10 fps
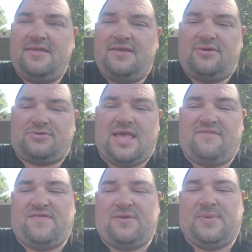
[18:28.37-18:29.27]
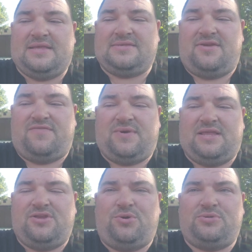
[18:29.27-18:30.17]
you know. So I found myself, when
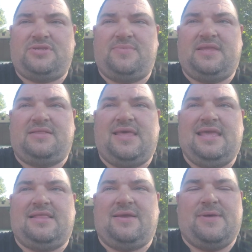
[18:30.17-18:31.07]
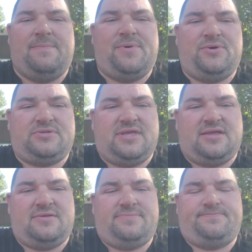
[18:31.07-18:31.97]
I tow something light, like my boat's
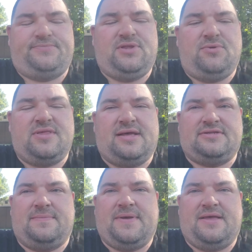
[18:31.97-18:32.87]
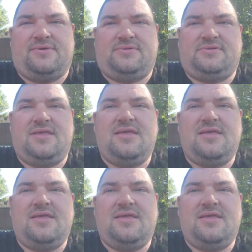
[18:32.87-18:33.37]
like 2,000 pounds,